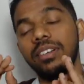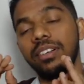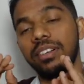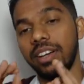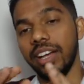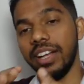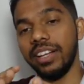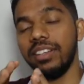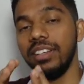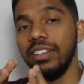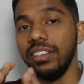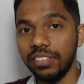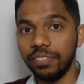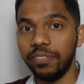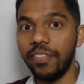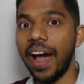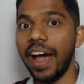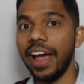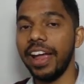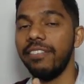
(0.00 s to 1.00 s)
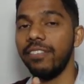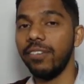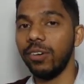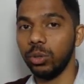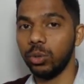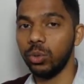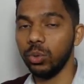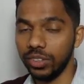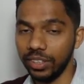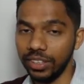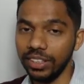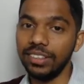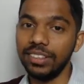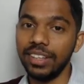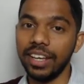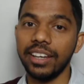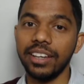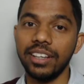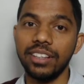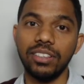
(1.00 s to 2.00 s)
at least 5 to 3
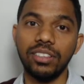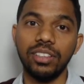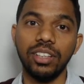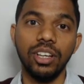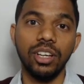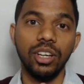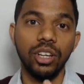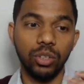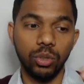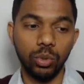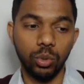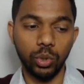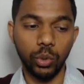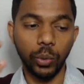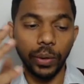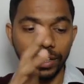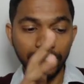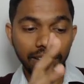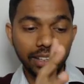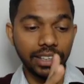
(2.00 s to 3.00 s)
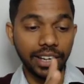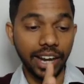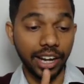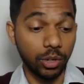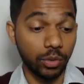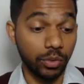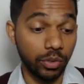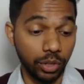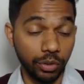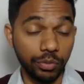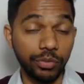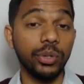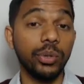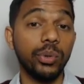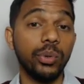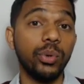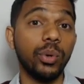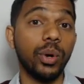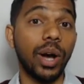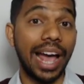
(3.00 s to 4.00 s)
seconds to quickly kind of
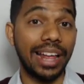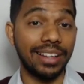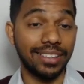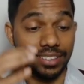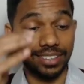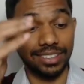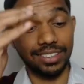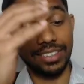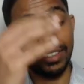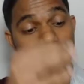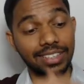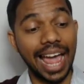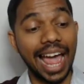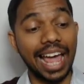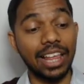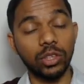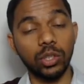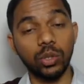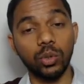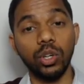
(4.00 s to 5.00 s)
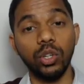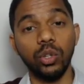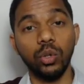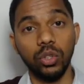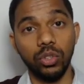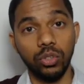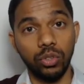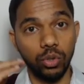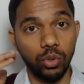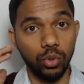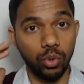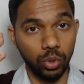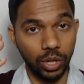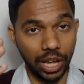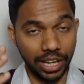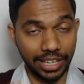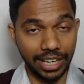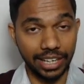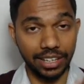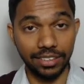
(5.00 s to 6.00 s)
review and scan through your notes so you
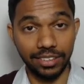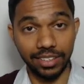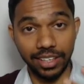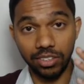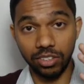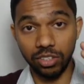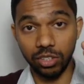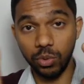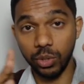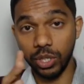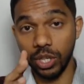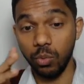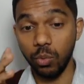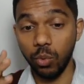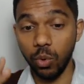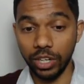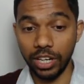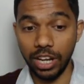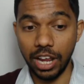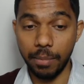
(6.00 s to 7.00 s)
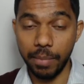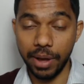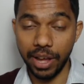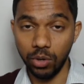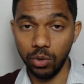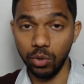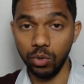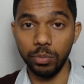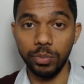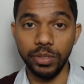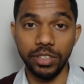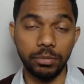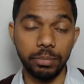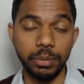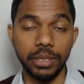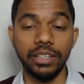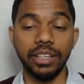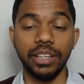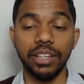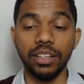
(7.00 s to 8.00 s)
get a sense of, okay, what am I going to be
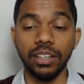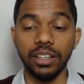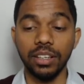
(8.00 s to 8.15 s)
speaking?